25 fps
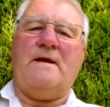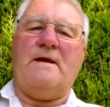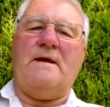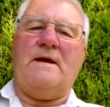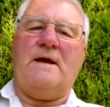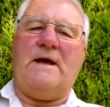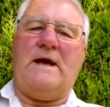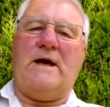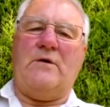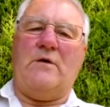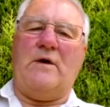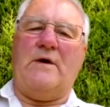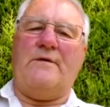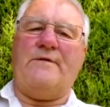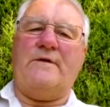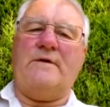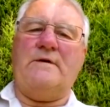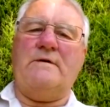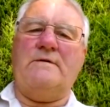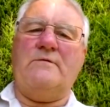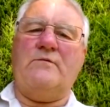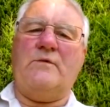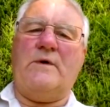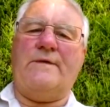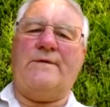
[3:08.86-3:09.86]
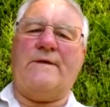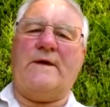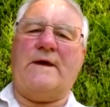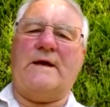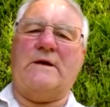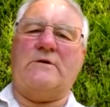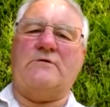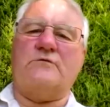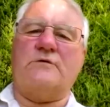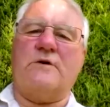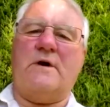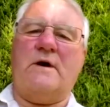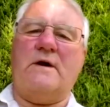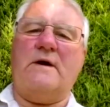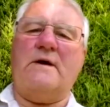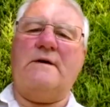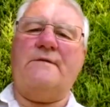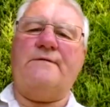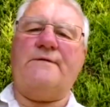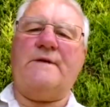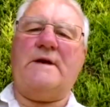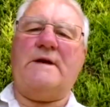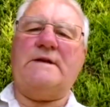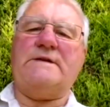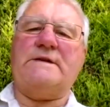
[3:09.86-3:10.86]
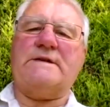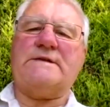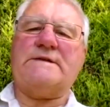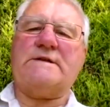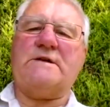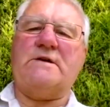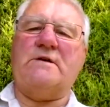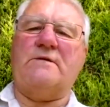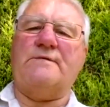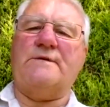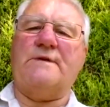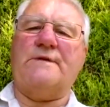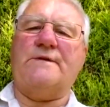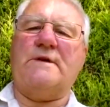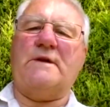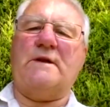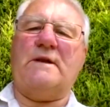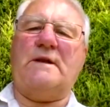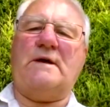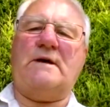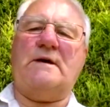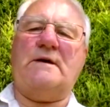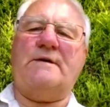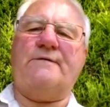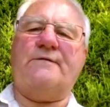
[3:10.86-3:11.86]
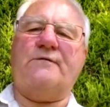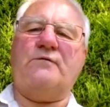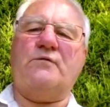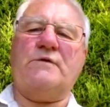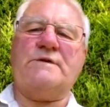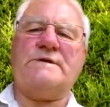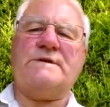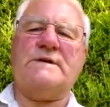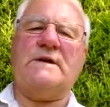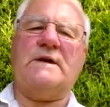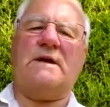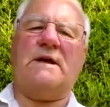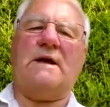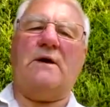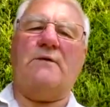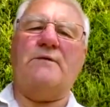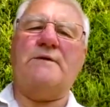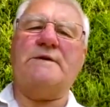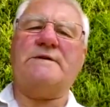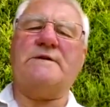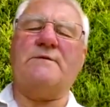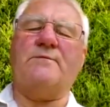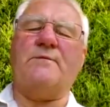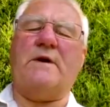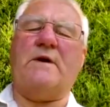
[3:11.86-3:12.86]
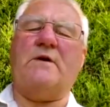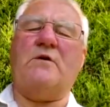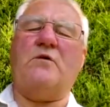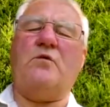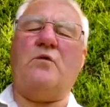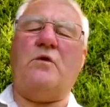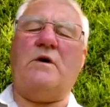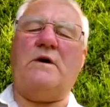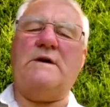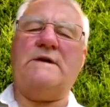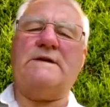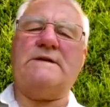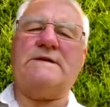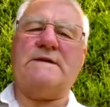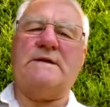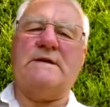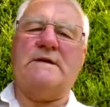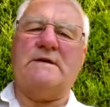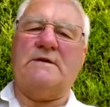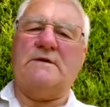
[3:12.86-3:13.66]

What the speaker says: However, when they arrived, they discovered that life wasn't going to be quite